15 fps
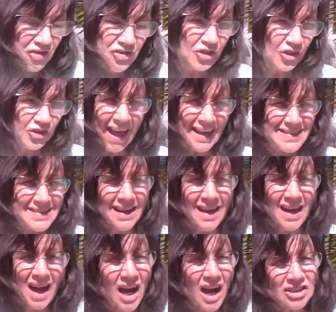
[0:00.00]
So that's
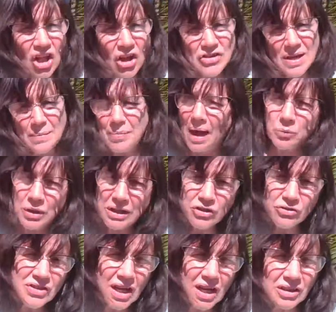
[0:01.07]
a close-up. And we
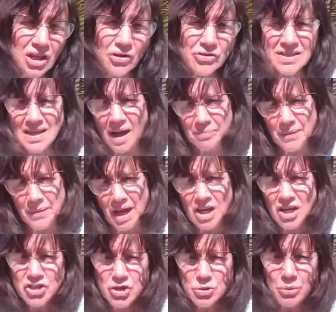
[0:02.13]
use a close-up
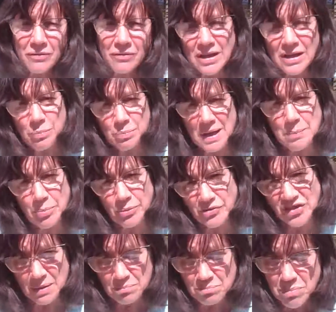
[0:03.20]
to reveal
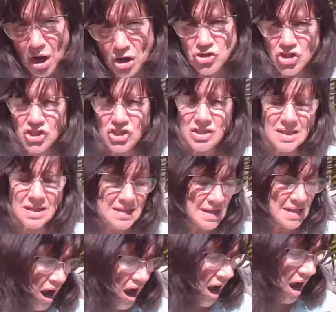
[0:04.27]
people's
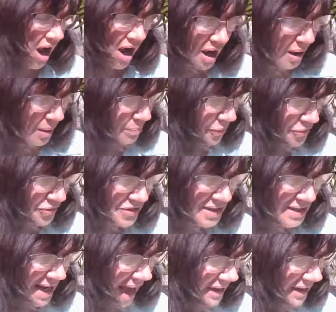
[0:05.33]
emotions,
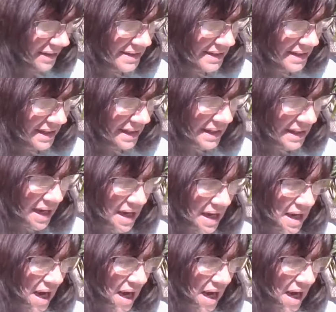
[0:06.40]
personality.